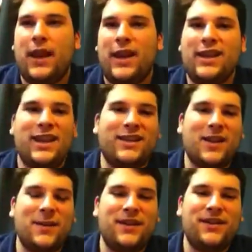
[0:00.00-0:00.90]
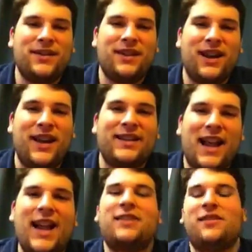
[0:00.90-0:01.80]
And then I
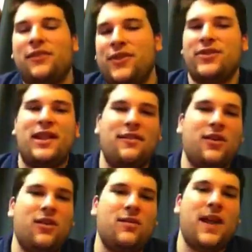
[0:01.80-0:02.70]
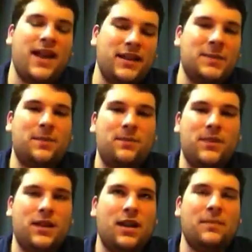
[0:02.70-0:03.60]
sacked the first Lava Golem and
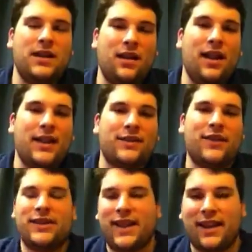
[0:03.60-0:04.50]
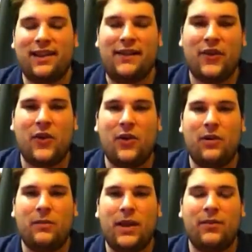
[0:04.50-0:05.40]
the BLS for the second Lava
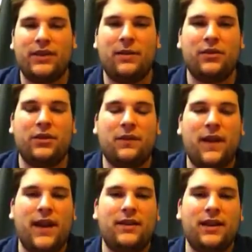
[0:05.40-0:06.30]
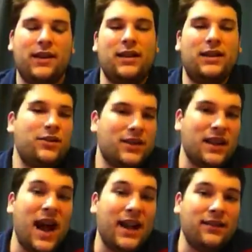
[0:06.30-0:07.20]
Golem, and was able to defend, and then he just
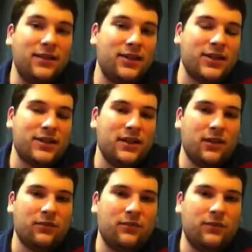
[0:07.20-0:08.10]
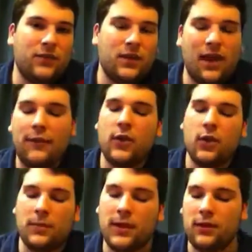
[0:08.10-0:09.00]
died. He just, you know, the Lava
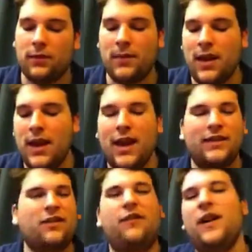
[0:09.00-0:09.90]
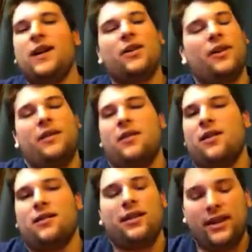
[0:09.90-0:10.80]
Golem killed him. It's a fucking great
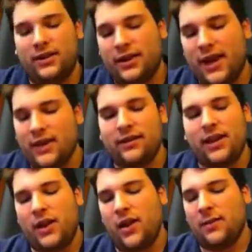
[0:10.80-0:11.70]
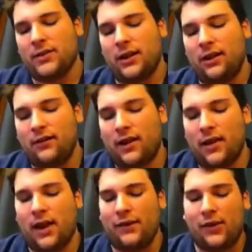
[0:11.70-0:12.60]
card. I just can't tell you how much I love
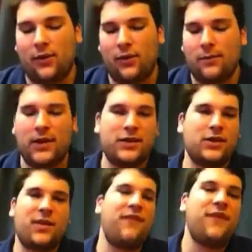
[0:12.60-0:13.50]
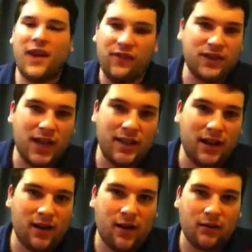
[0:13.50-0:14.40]
Lava Golem. It is just my favorite side
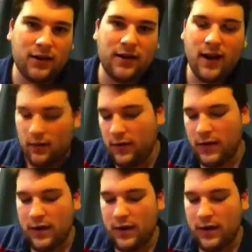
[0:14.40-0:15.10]
deck card right now.